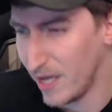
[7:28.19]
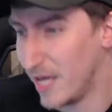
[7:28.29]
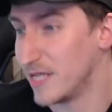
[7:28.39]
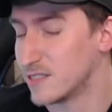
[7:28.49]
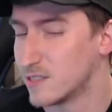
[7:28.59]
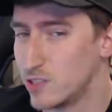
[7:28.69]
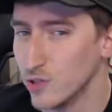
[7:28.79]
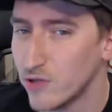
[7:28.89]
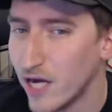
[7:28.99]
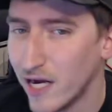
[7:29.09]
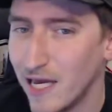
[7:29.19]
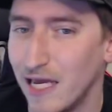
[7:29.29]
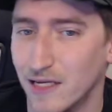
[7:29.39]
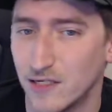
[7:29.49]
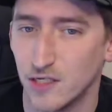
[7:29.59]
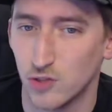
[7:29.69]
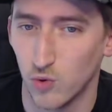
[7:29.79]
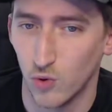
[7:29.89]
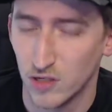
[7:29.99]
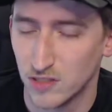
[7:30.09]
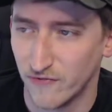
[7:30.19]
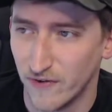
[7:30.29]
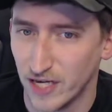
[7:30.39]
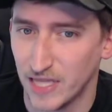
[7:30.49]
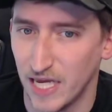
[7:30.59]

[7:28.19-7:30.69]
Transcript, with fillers: And it's still kind of hinting towards the fact